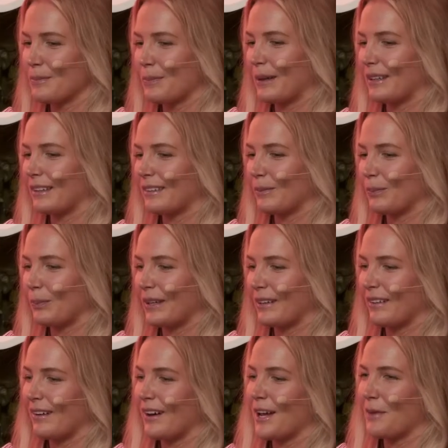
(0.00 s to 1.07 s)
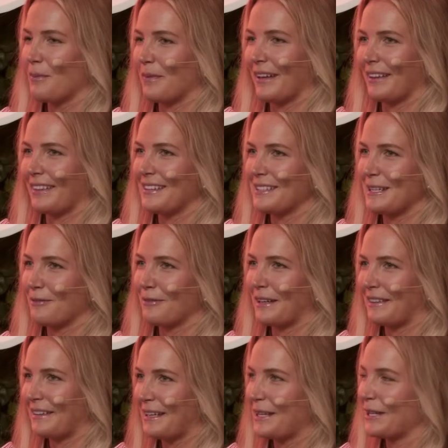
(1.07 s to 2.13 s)
but I'm at least
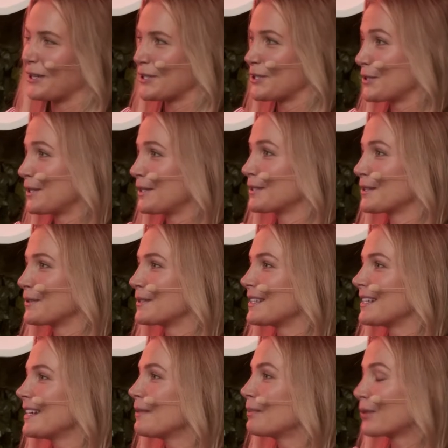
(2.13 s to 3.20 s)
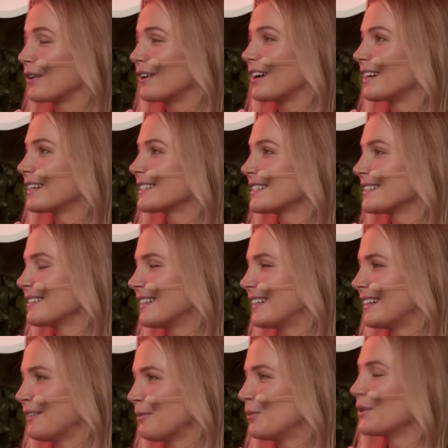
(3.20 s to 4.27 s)
definitely eager to also see products,
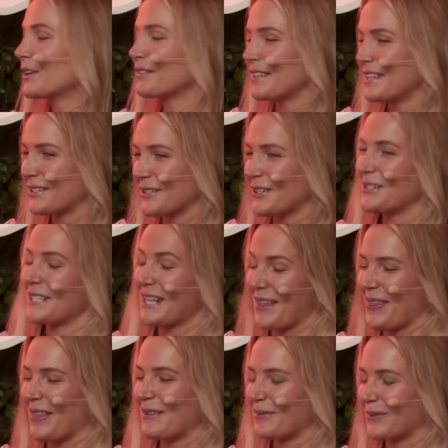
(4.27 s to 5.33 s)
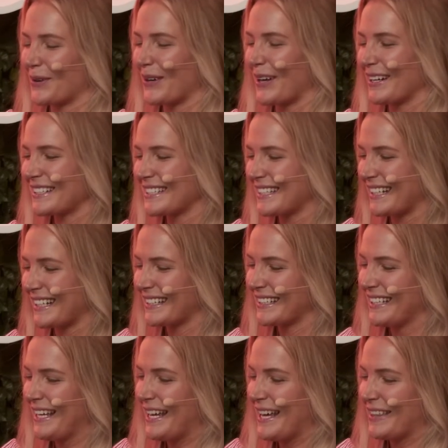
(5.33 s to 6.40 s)
more research, and then products that
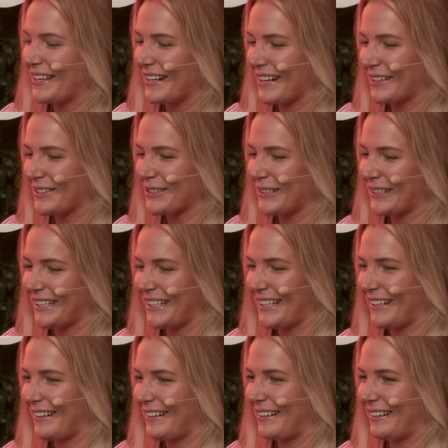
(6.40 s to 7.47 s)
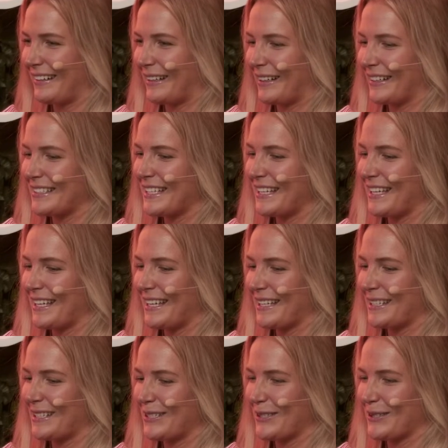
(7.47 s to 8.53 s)
actually
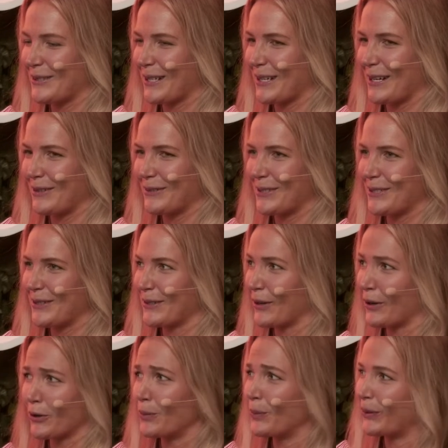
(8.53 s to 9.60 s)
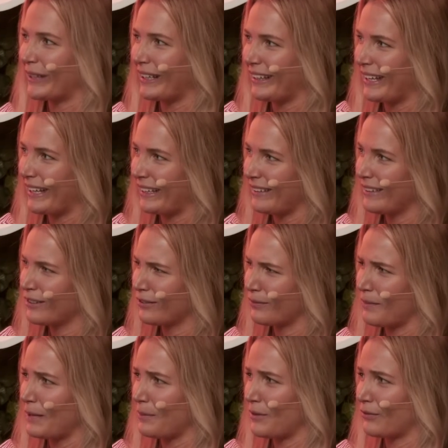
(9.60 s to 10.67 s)
take into account your hormonal
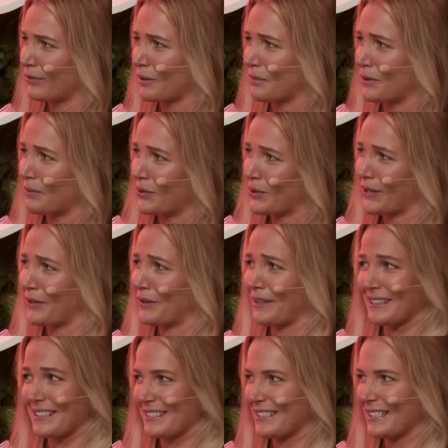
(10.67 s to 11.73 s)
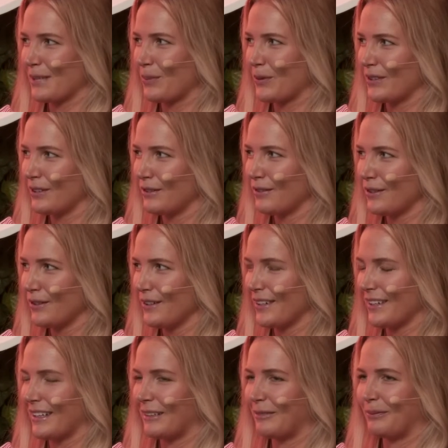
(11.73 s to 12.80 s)
health, maybe from a more holistic point of view.
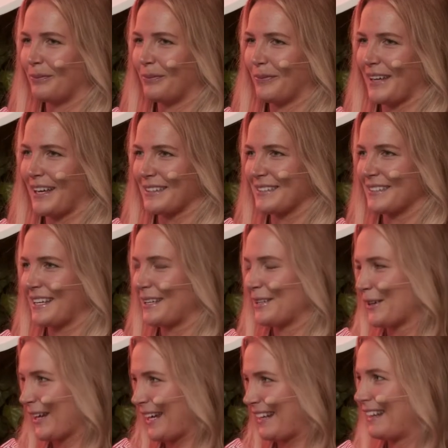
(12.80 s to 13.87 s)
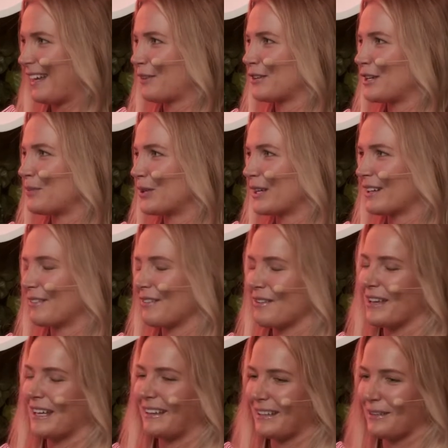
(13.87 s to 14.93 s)
As said, again, like
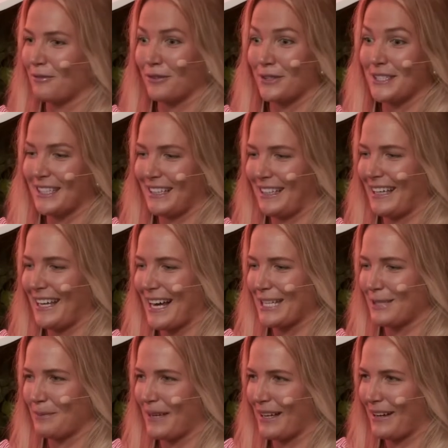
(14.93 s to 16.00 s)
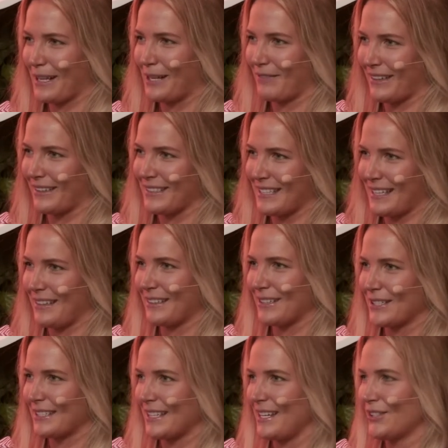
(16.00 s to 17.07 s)
reproductive health and fertility has been kind of at the
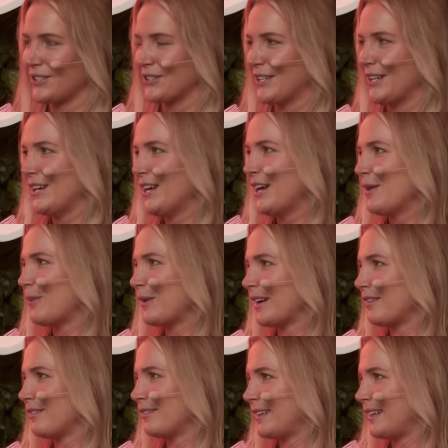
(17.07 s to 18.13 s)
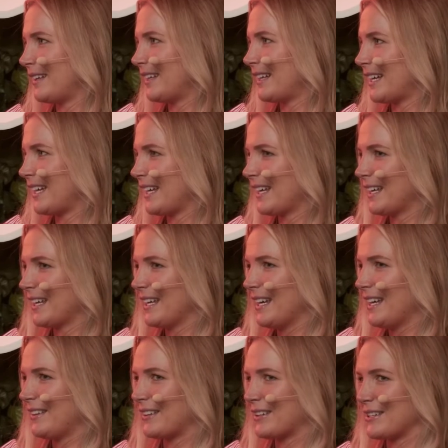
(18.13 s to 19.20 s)
center stage, but I feel like
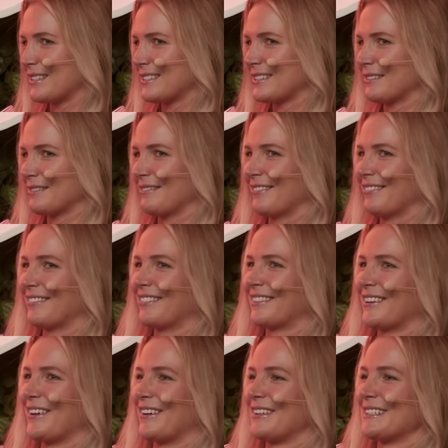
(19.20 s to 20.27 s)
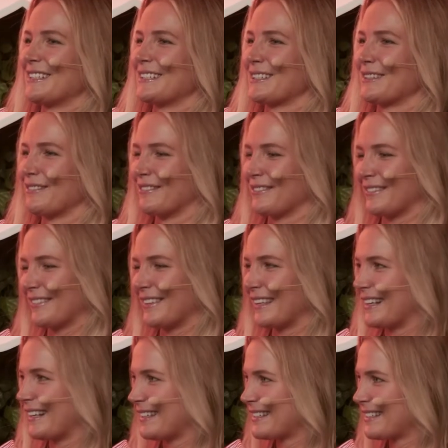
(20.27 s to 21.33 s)
there's tons of
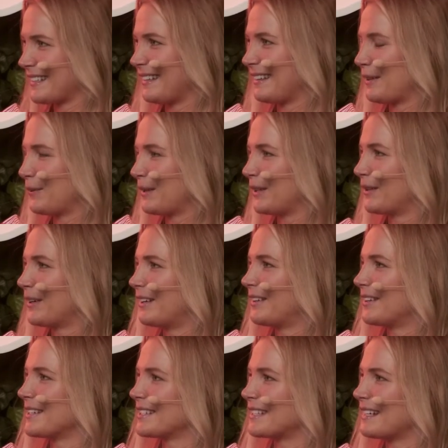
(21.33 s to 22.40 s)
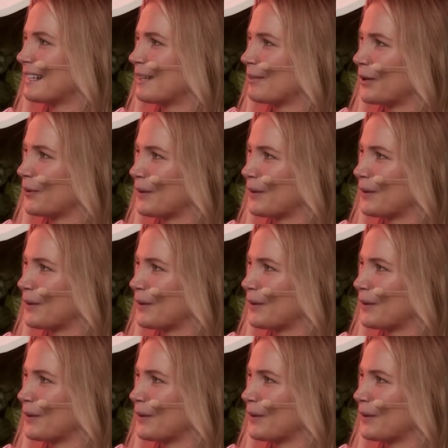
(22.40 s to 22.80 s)
things still that we don't understand about